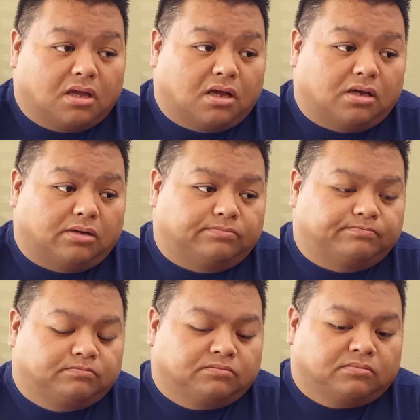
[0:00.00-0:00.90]
Um,
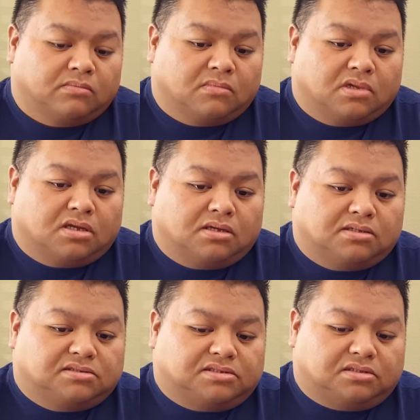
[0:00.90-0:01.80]

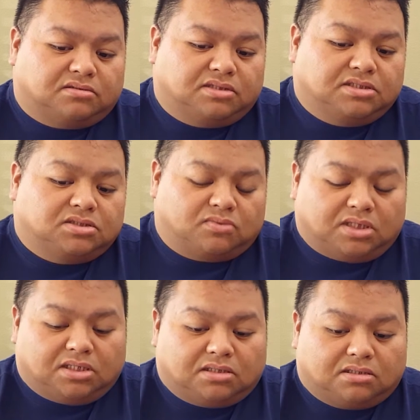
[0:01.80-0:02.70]
so this
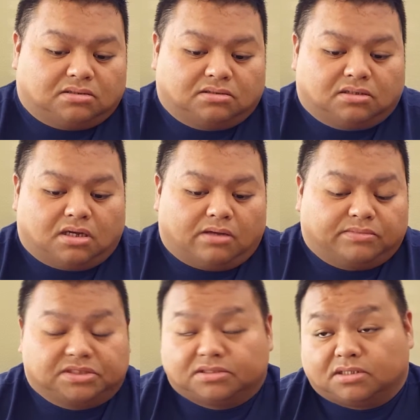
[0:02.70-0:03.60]
week,
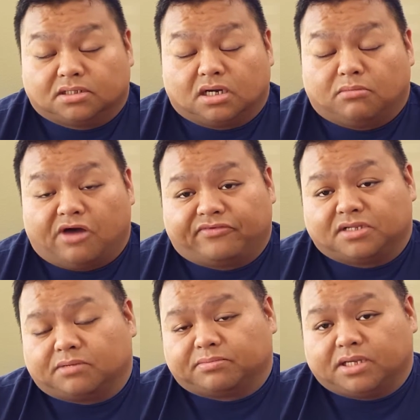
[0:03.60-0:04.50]
I'm just going to come off the
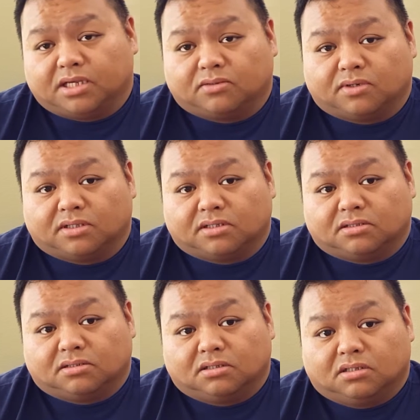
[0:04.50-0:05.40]
top of my head with it.
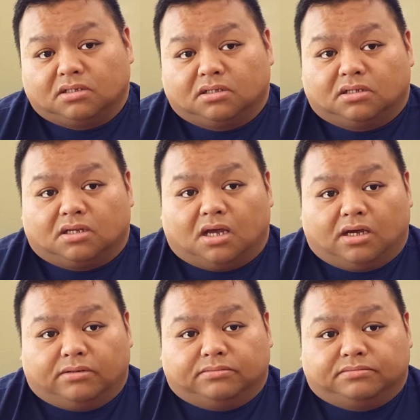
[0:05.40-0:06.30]

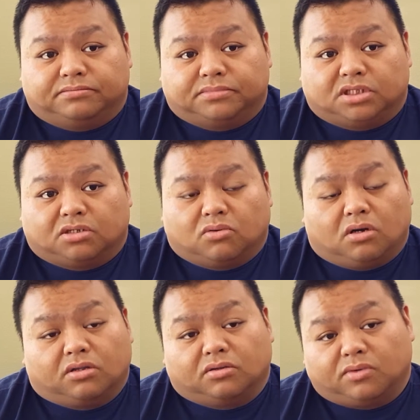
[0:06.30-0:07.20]
Um, the
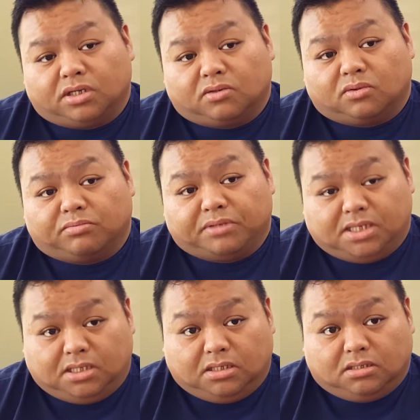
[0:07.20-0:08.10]
quote of the week will
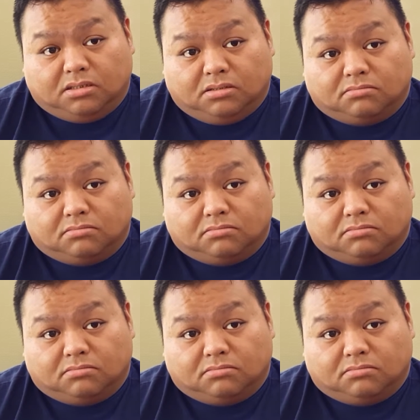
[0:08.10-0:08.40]
be,